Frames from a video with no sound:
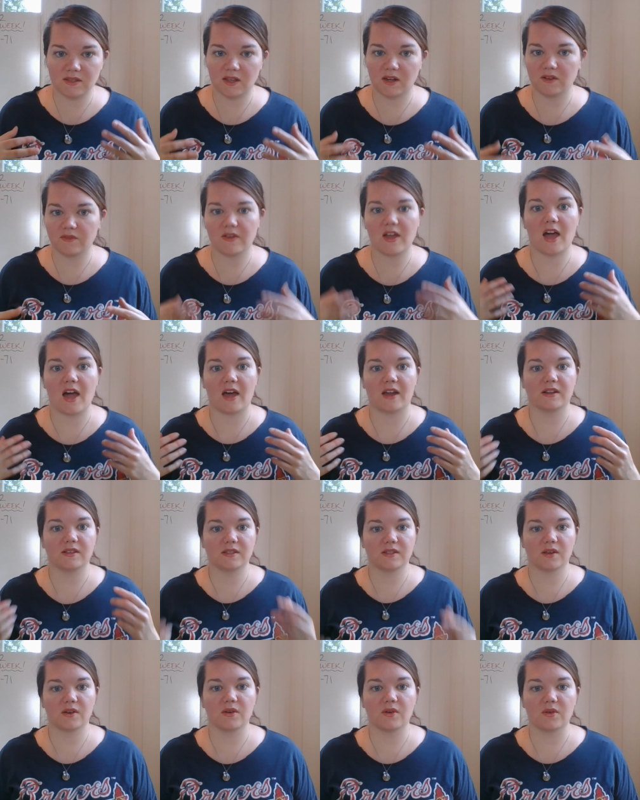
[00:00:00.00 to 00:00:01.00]
Son of God. And
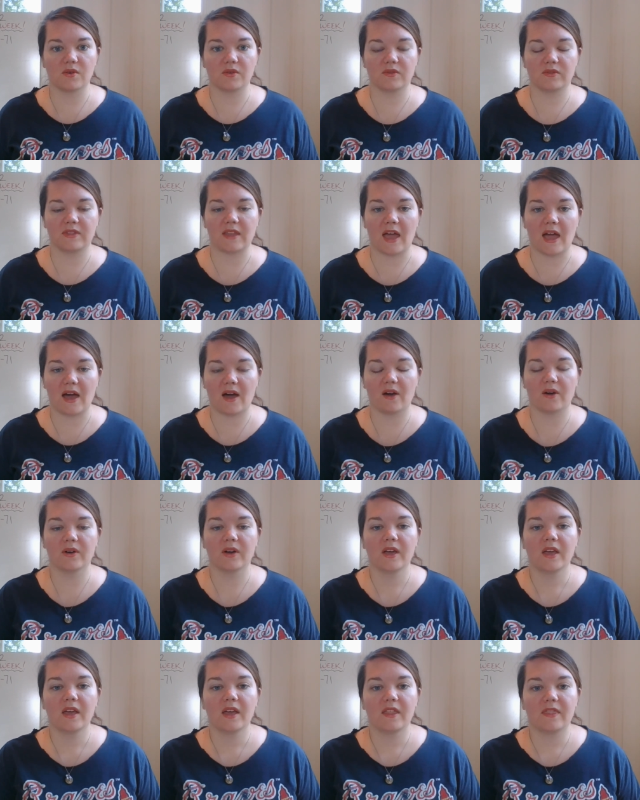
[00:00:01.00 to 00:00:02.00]
so now
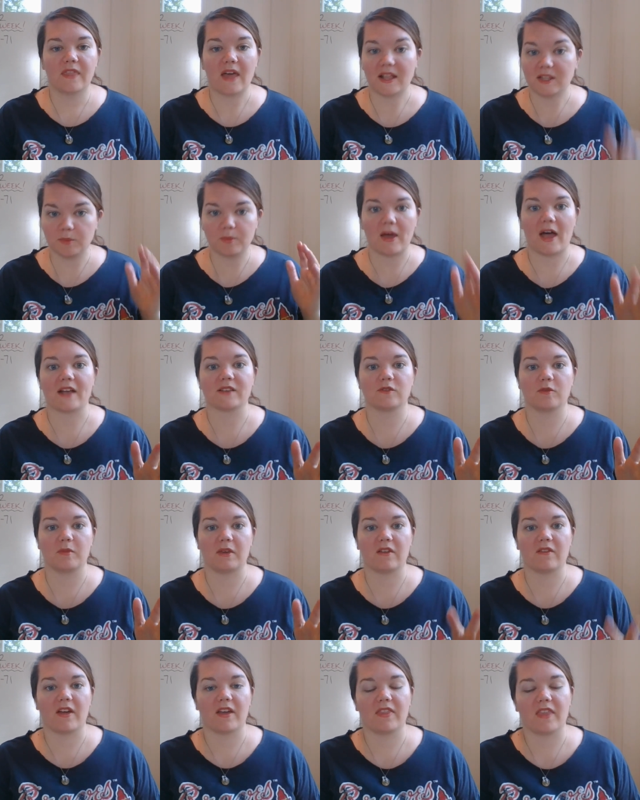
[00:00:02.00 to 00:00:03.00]
that's
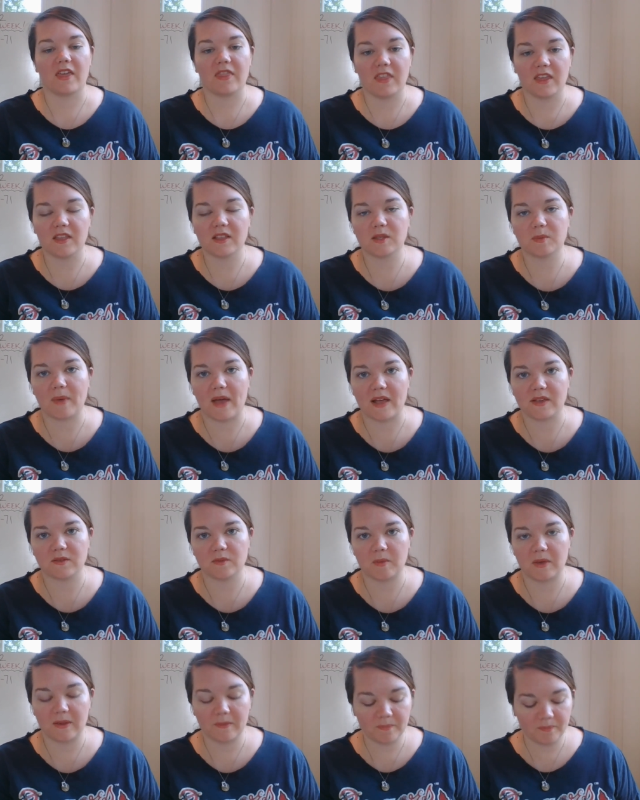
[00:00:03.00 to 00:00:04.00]
blasphemy, right? They think it's
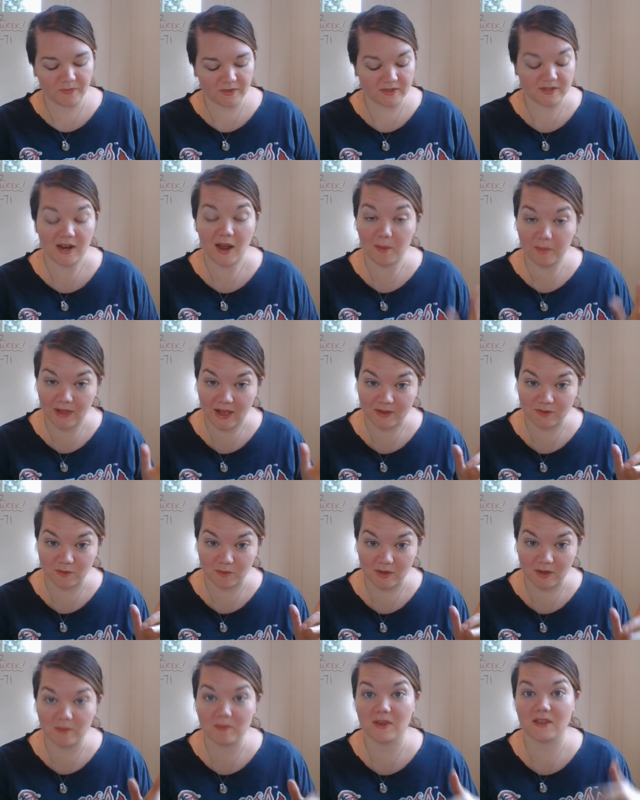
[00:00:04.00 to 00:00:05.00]
blasphemy. It's not
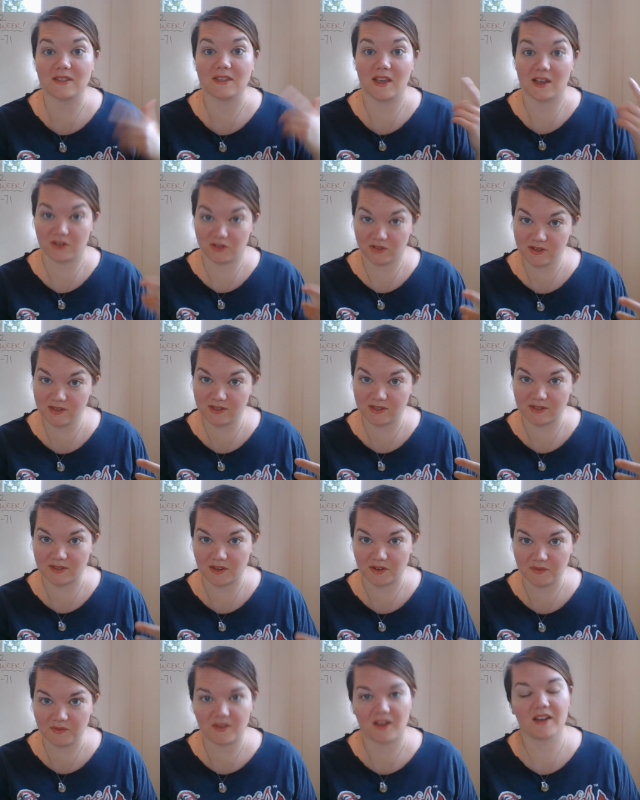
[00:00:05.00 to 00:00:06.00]
blasphemy because he actually is the
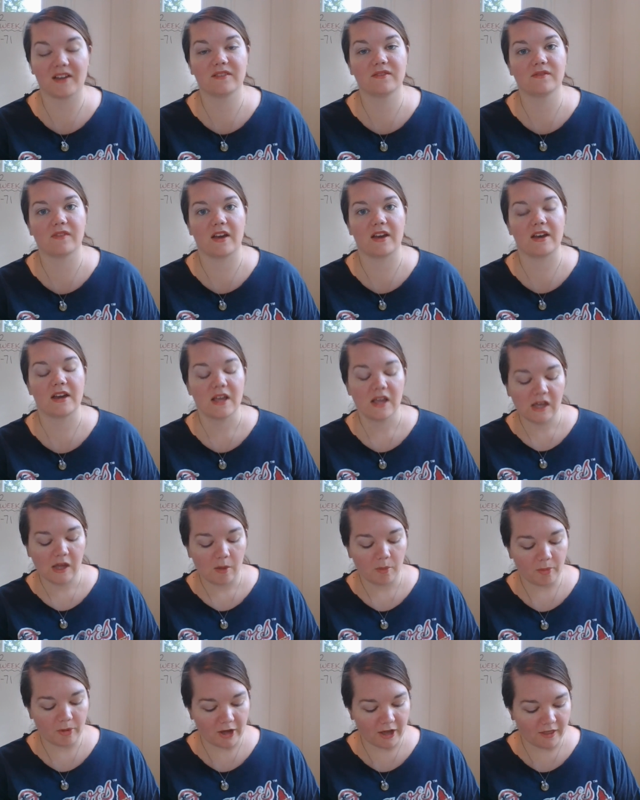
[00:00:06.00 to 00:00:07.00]
Son of God, right?
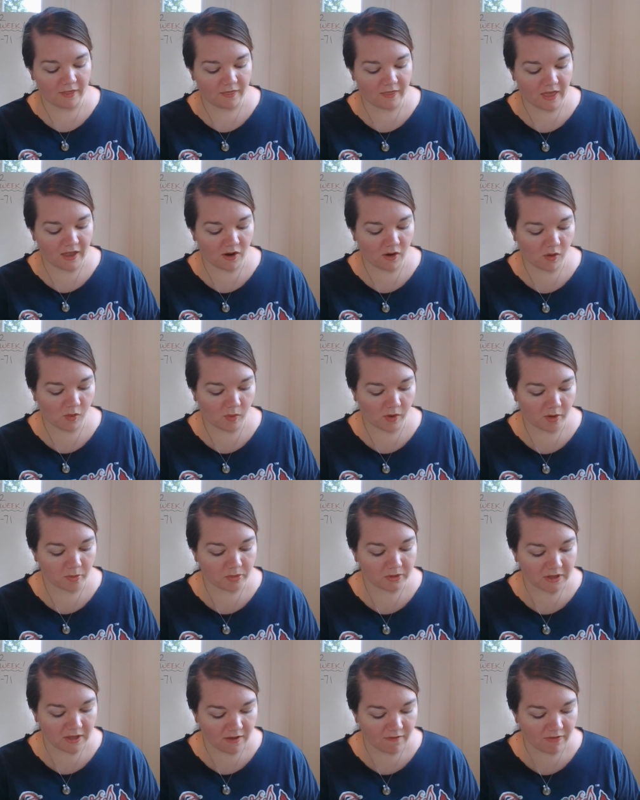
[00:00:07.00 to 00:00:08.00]
But they don't want to
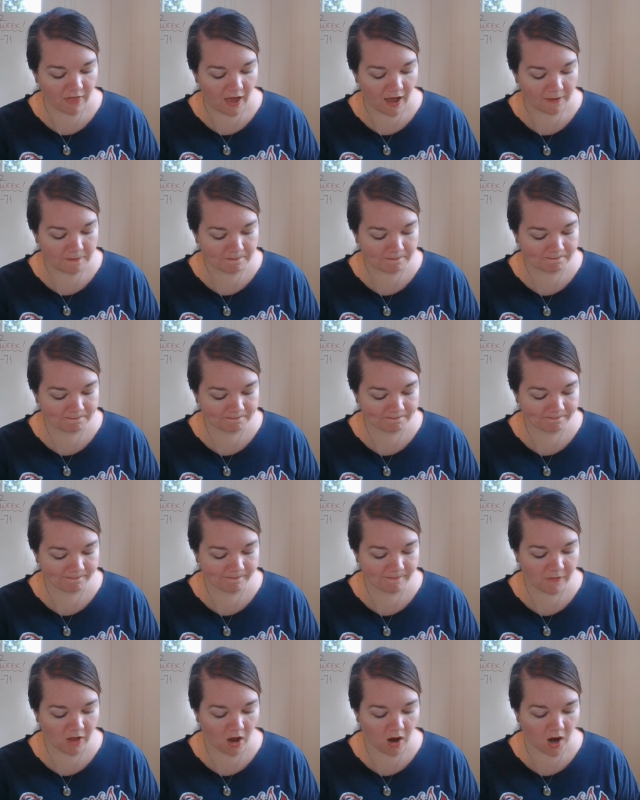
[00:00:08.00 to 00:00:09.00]
believe that.
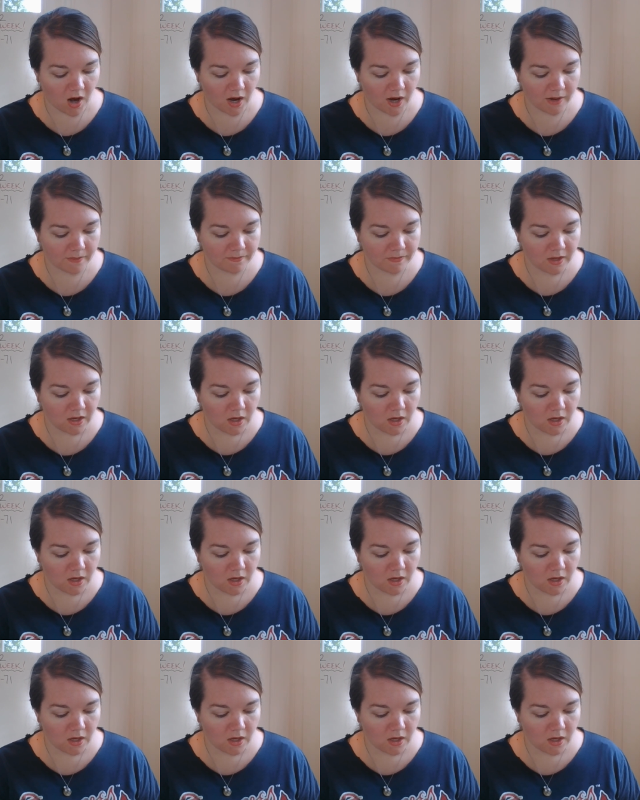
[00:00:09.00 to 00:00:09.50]
All right.